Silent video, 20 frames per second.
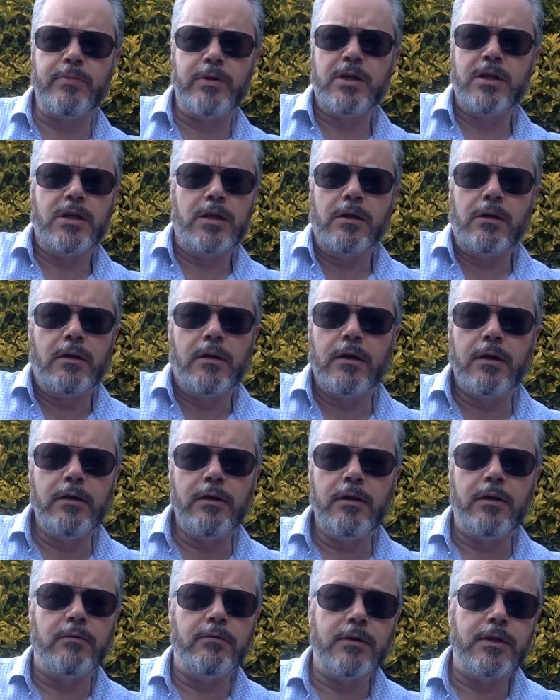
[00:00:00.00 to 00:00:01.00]
But
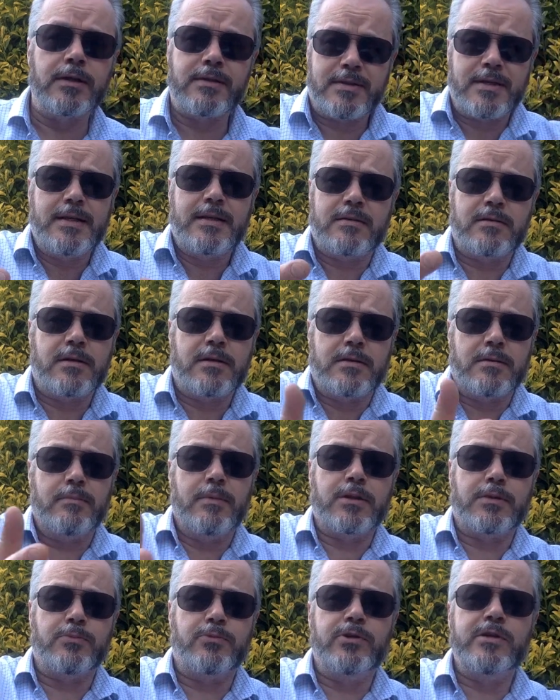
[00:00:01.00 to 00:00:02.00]
it's a
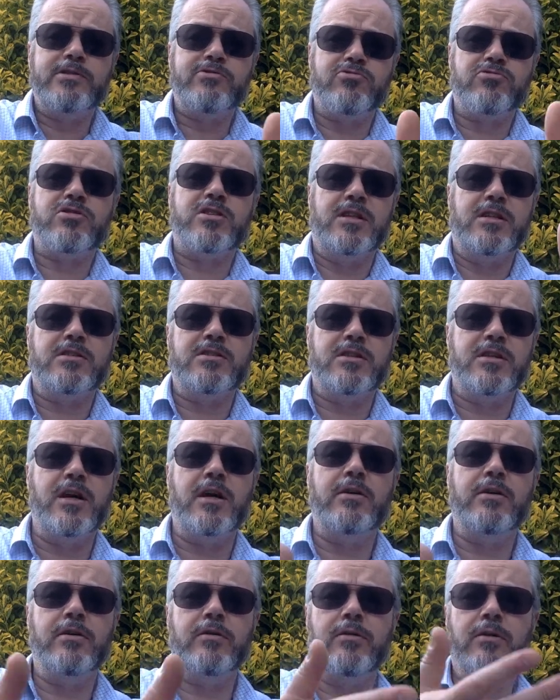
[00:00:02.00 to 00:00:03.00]
much more interesting
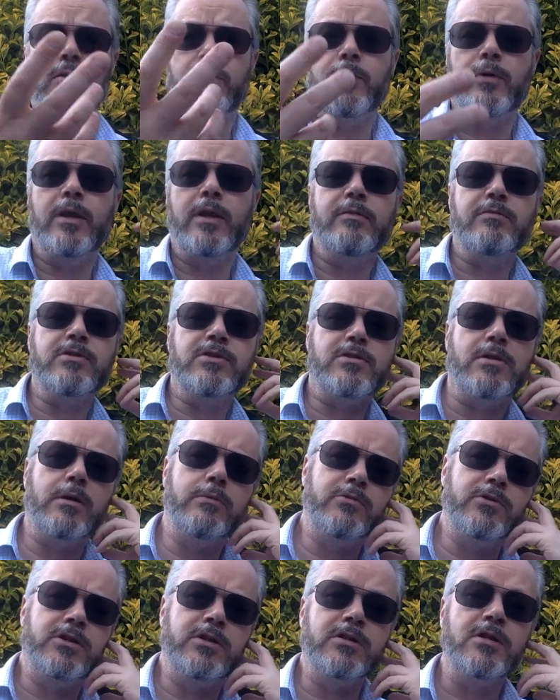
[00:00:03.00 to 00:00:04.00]
scenario than the one they
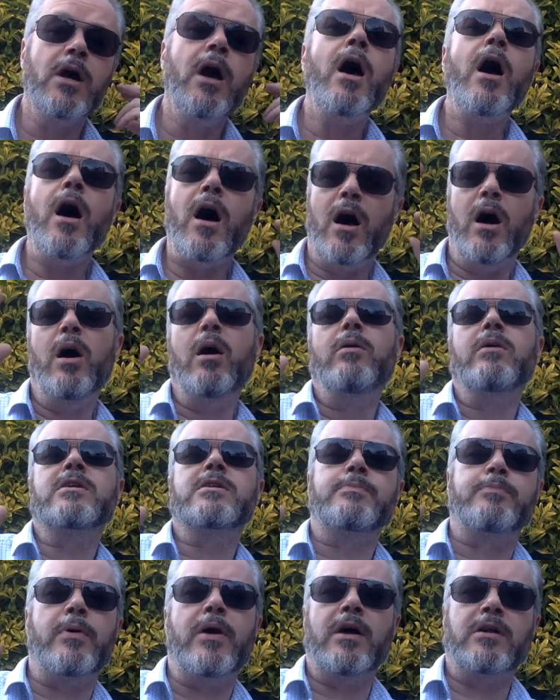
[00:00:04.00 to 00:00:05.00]
described, which is, oh,
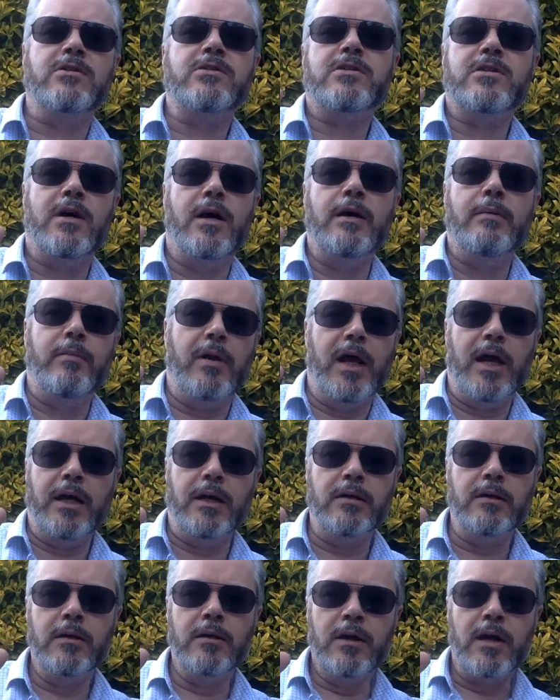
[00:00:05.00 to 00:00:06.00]
it's a branch
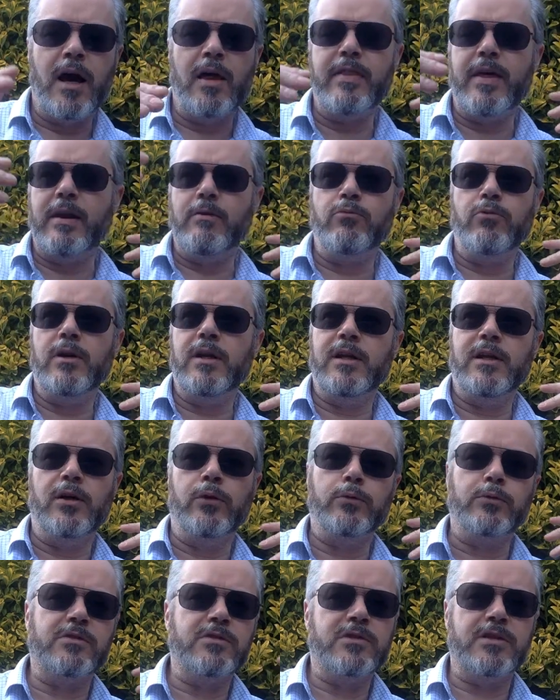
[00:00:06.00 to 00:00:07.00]
timeline, and then really
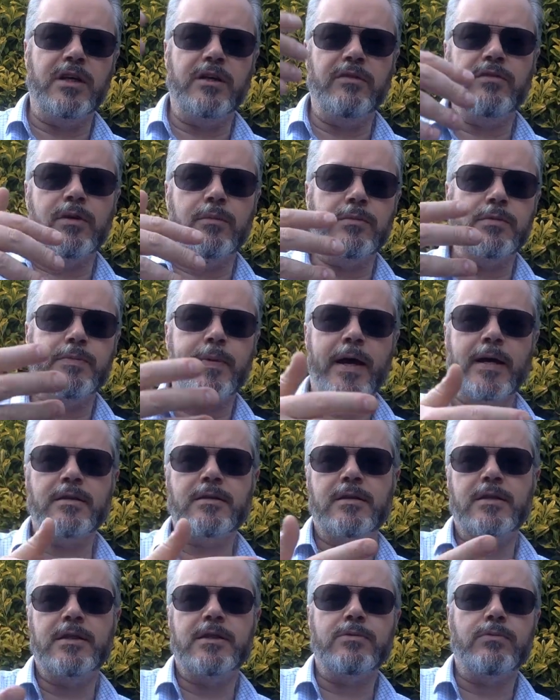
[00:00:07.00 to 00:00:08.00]
old Steve comes back
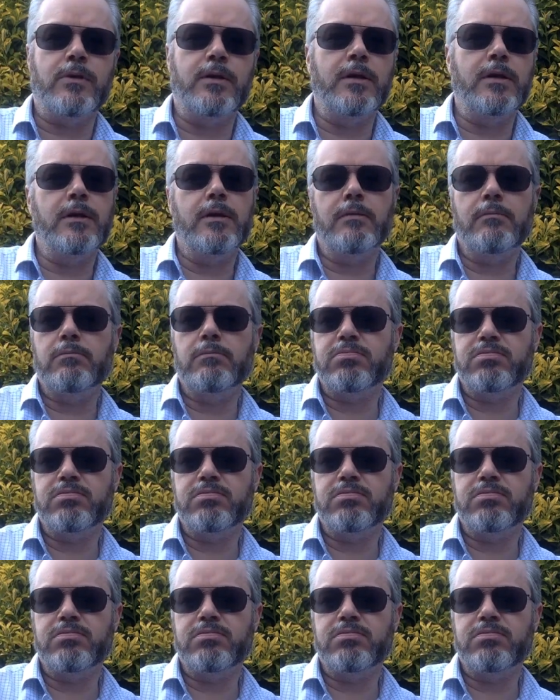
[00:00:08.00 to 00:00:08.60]
to this one, and